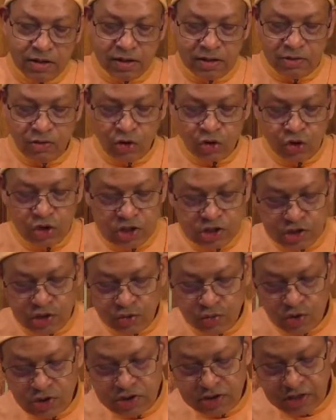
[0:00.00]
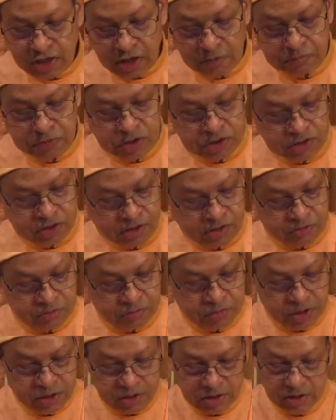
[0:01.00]
occasion was Sri Ramakrishna's
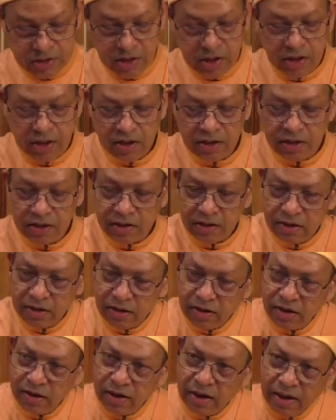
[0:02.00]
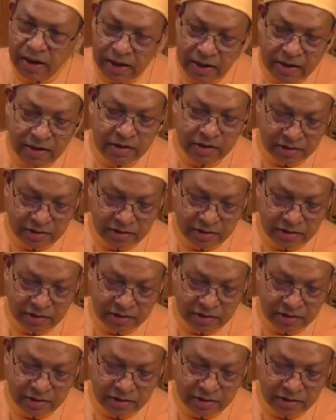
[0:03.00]
birthday, and